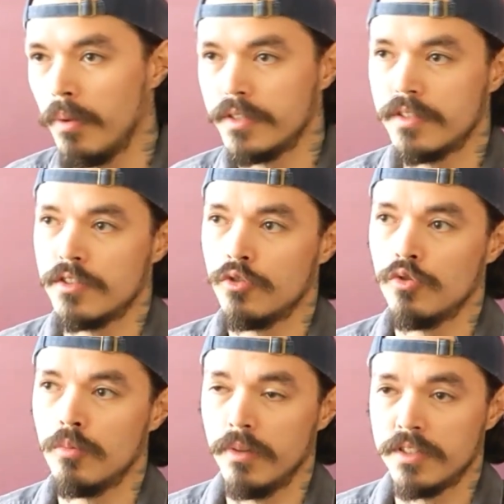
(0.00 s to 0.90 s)
PlayStation
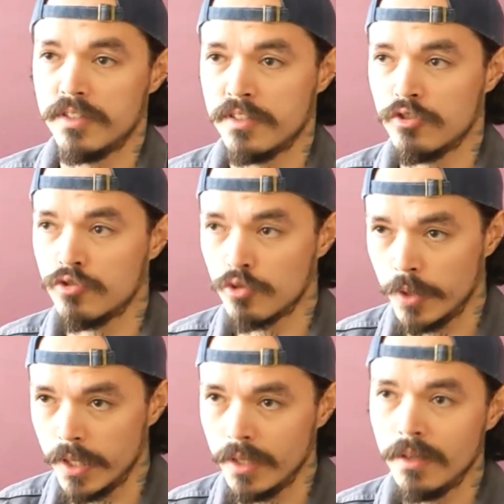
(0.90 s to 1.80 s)
2, PlayStation
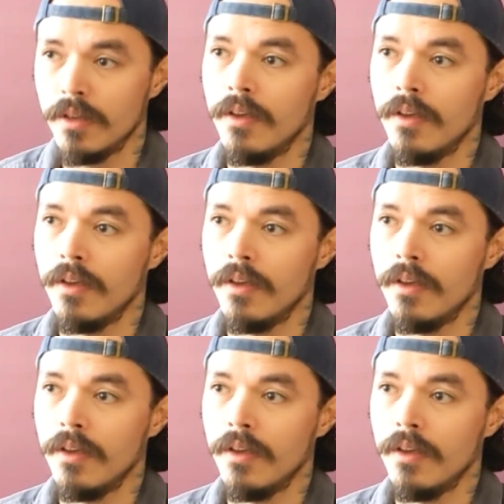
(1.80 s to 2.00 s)
3.